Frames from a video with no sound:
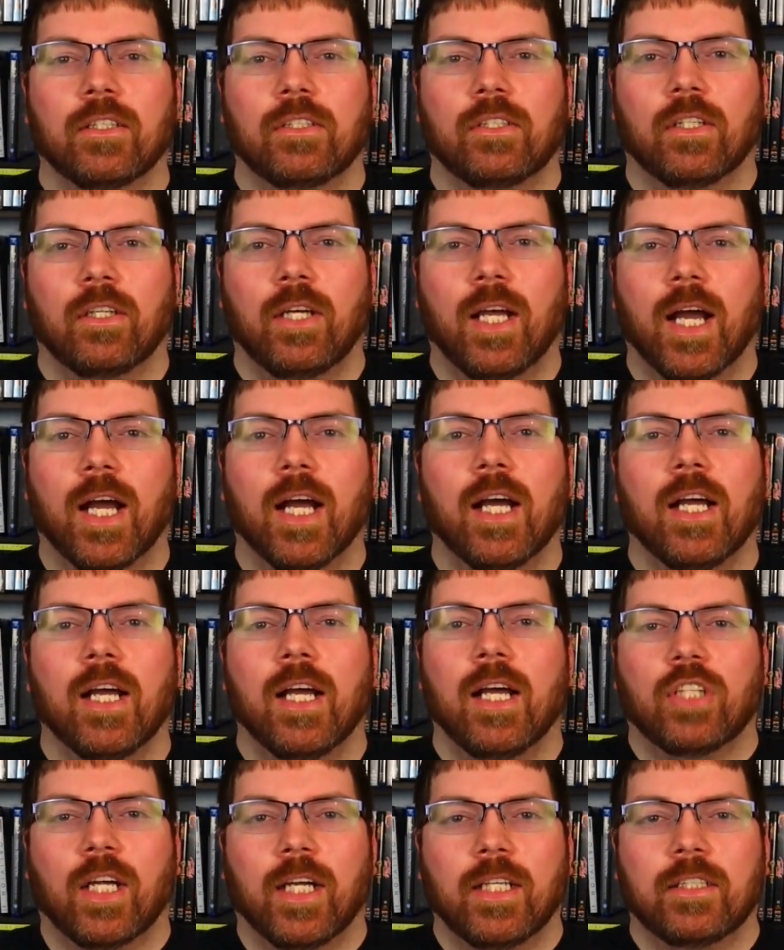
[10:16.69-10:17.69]
So yeah,
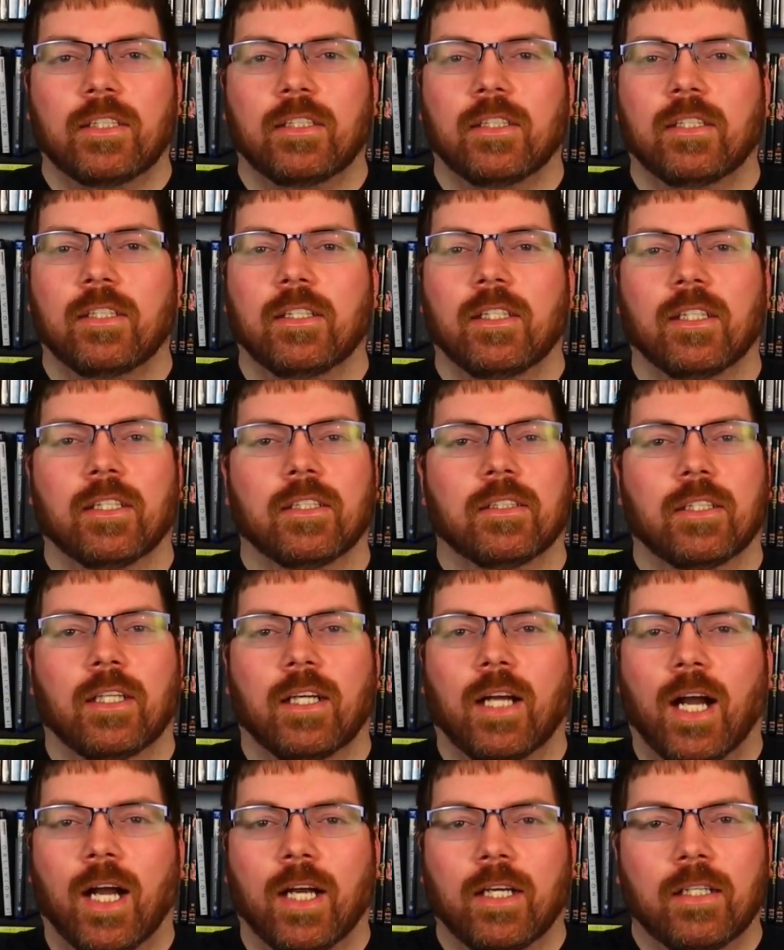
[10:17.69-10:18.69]
Jason is
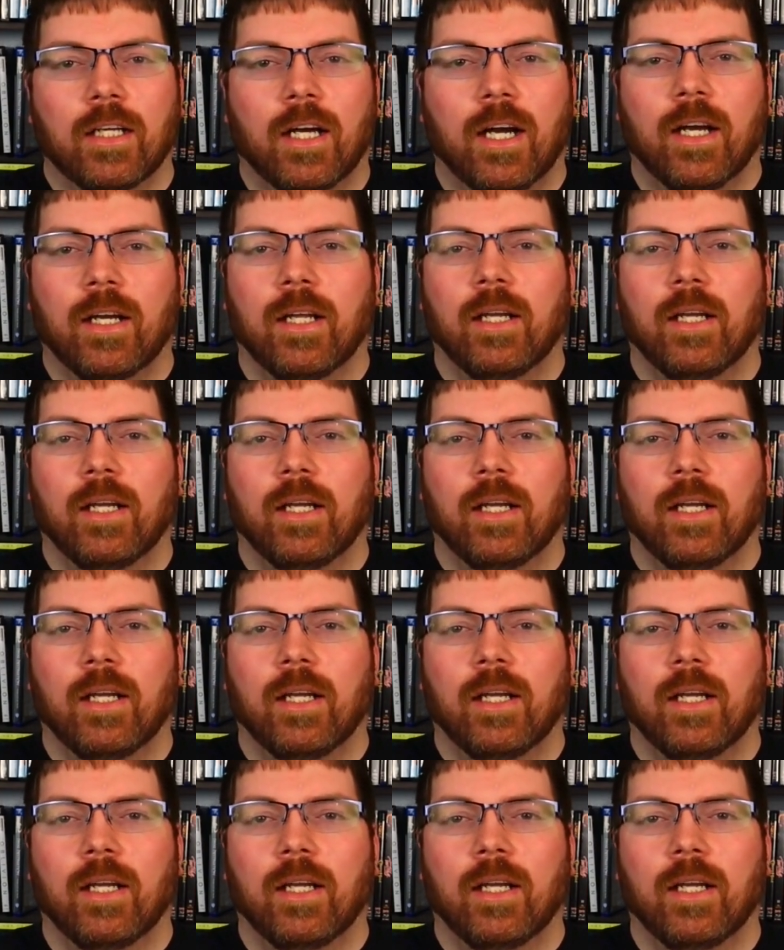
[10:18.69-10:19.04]
an icon.